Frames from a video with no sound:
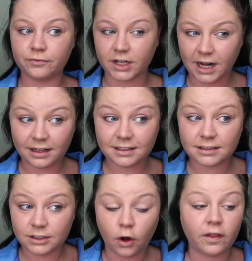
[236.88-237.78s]
The
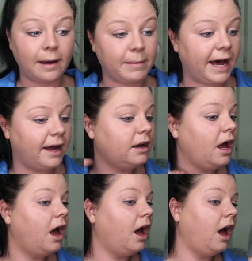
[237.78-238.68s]
color's not that bad.
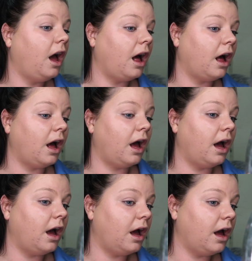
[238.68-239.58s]

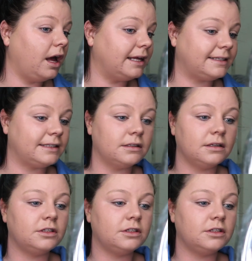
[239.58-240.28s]
It's